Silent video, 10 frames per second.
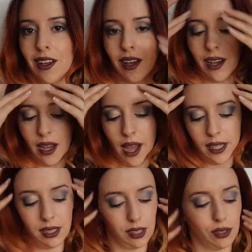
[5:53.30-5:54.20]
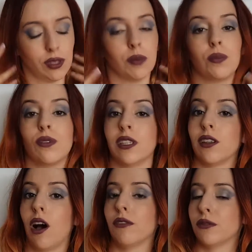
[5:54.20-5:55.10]
I think you can pull it
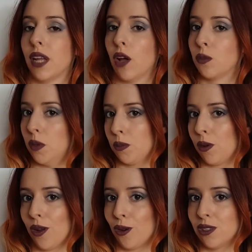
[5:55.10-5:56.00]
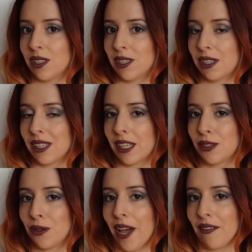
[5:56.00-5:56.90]
off without people noticing
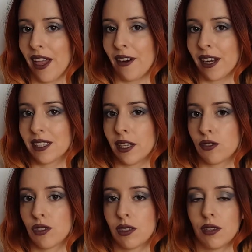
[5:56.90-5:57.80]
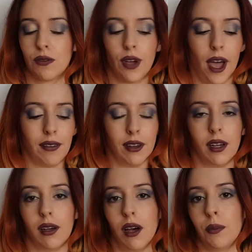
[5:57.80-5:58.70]
that you have hair extensions if you have
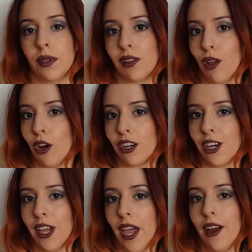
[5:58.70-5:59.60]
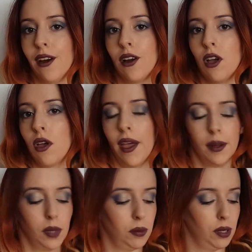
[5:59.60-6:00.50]
a bit longer hair,
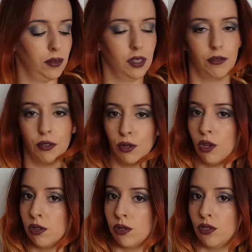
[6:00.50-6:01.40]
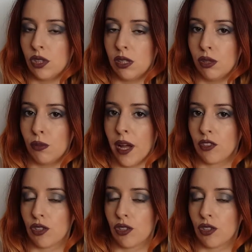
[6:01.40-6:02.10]
and maybe even if you don't, you just need to match the